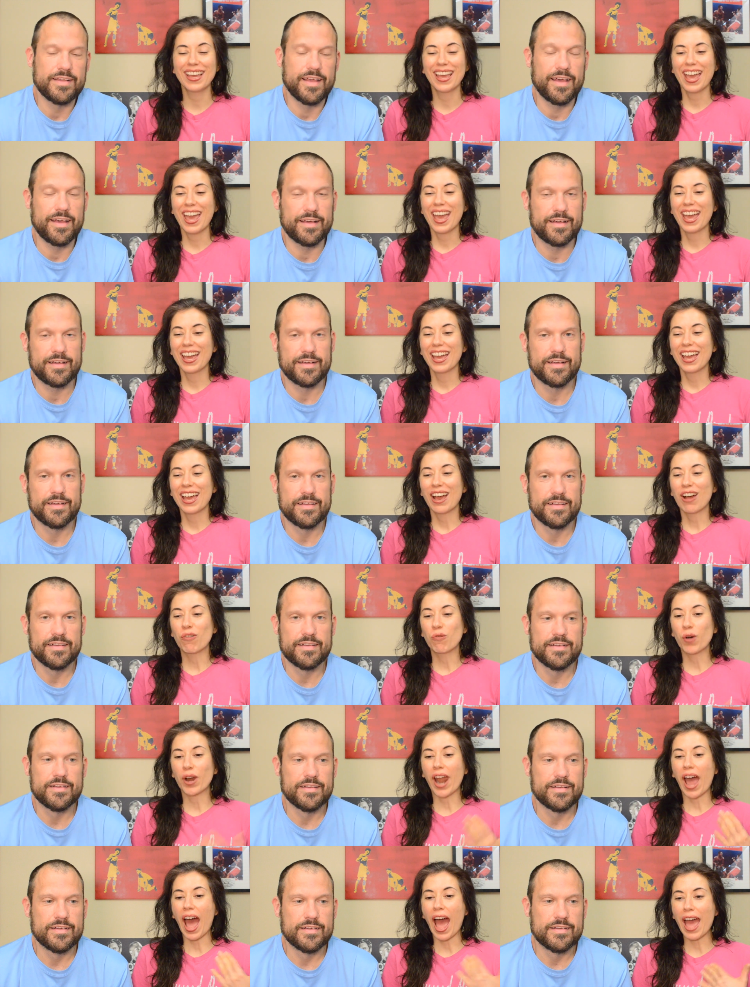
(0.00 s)
Speaker 1: yeah.
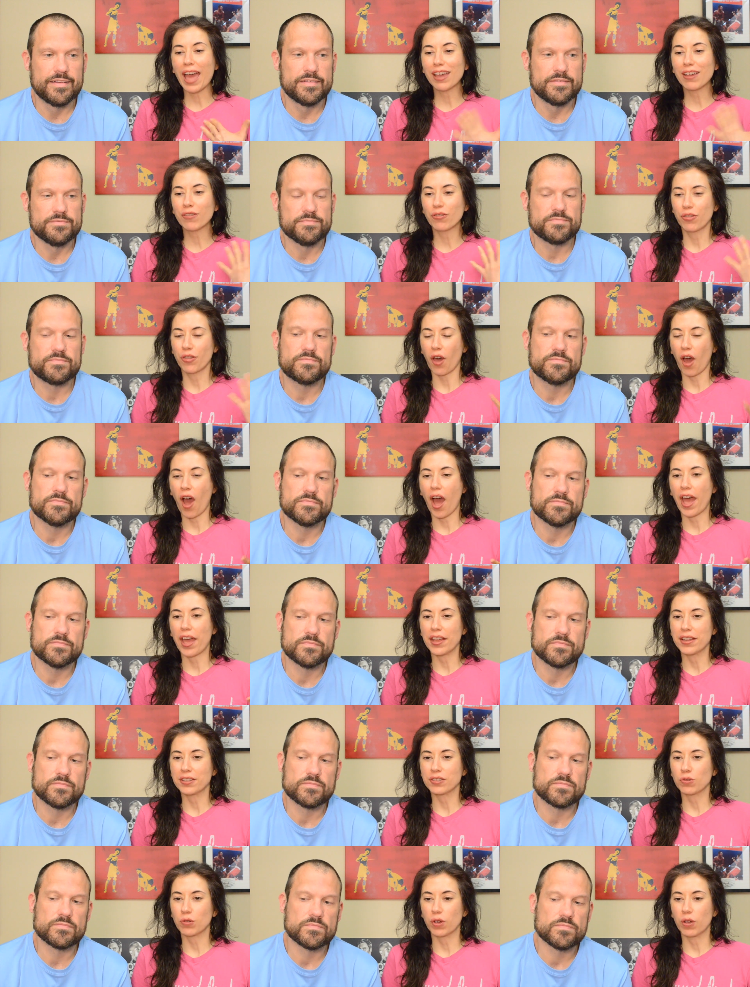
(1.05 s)
what I thought
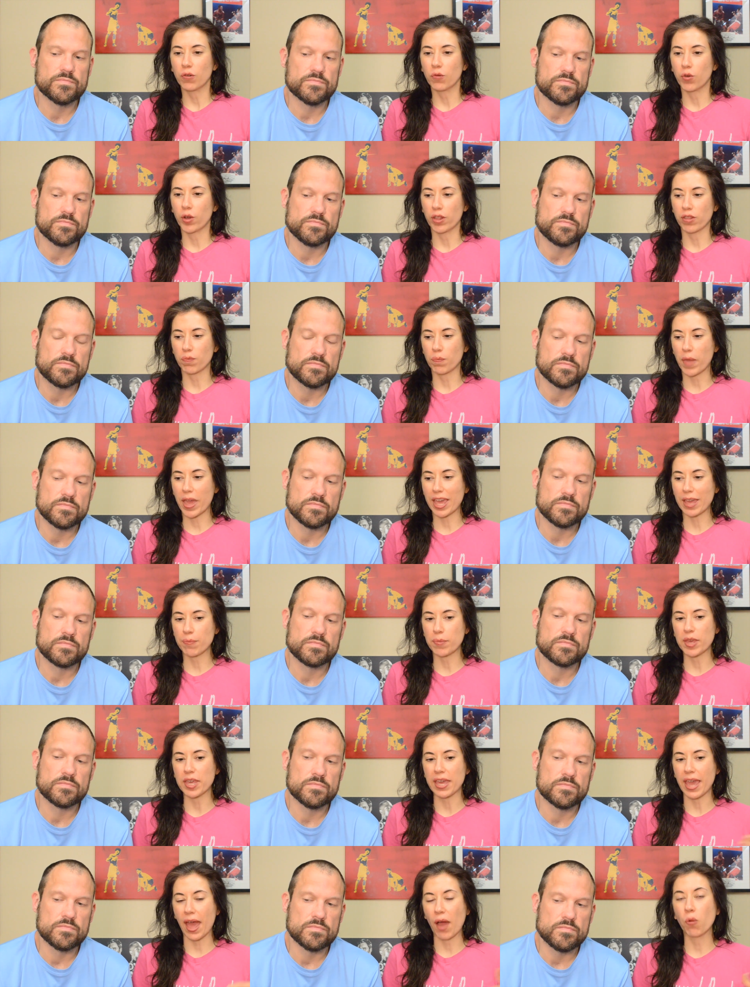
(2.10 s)
was
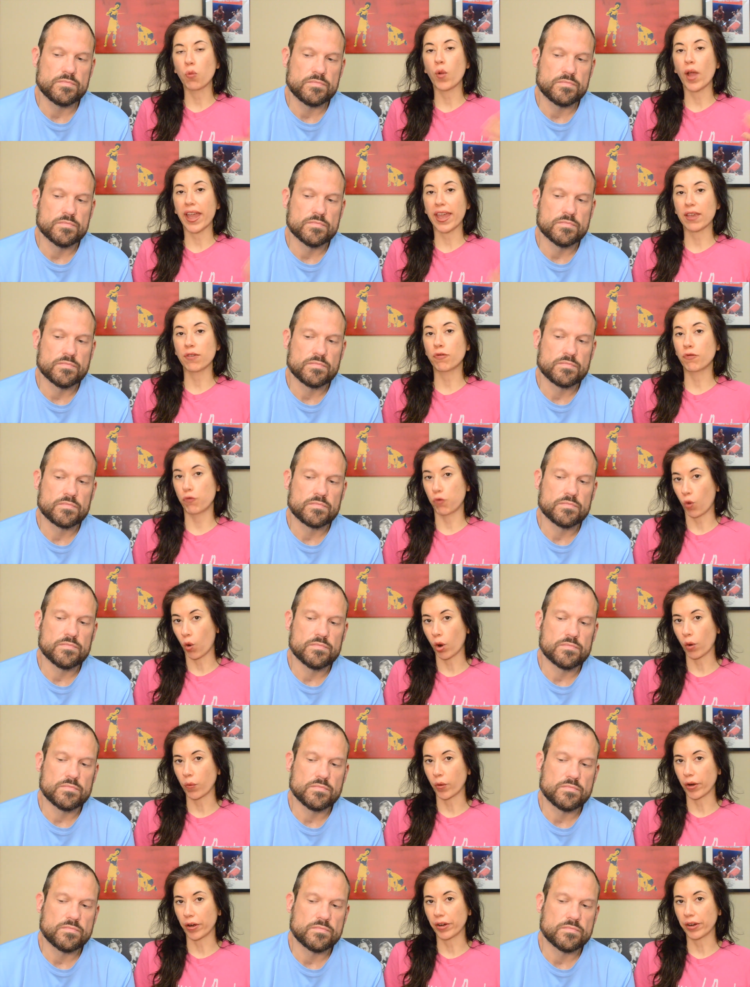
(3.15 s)
maybe a way
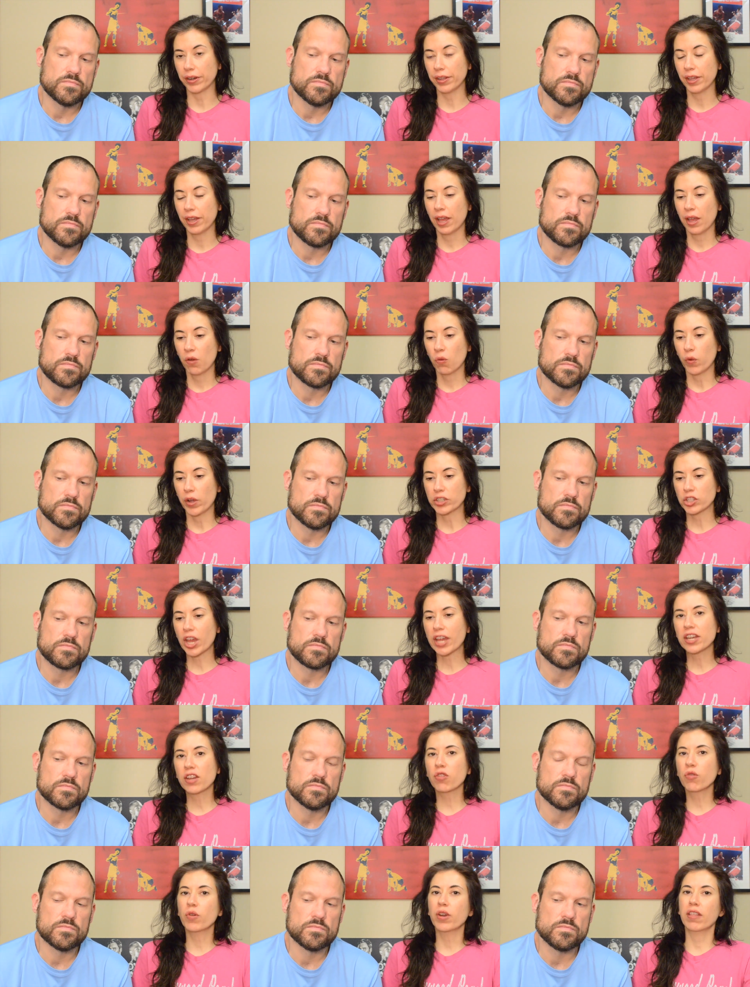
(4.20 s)
forward, which I
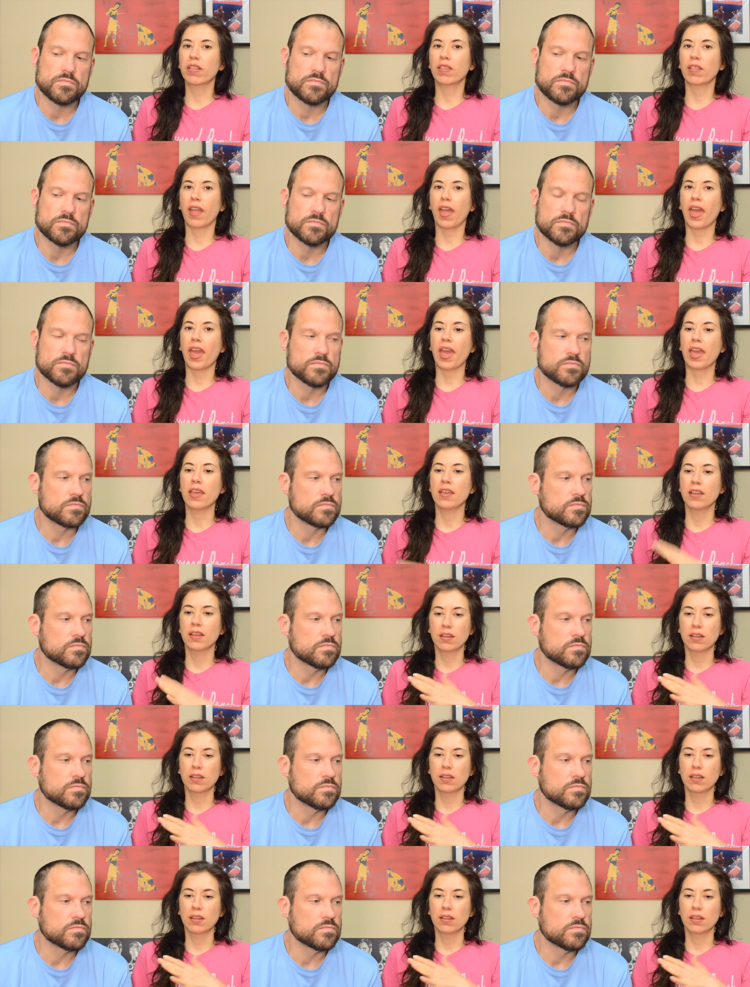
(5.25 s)
just want to say,